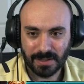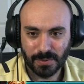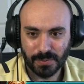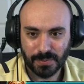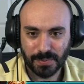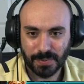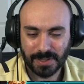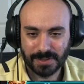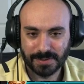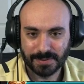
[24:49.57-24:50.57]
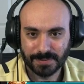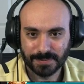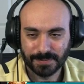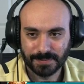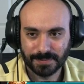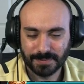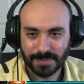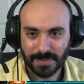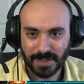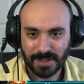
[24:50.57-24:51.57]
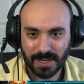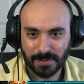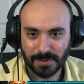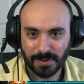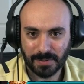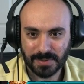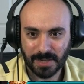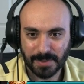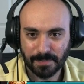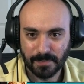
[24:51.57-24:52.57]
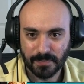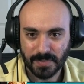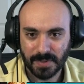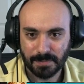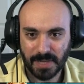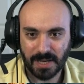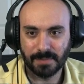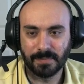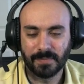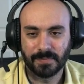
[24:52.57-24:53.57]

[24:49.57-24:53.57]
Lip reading: Oof. Yeah, we knew that was coming. Bam.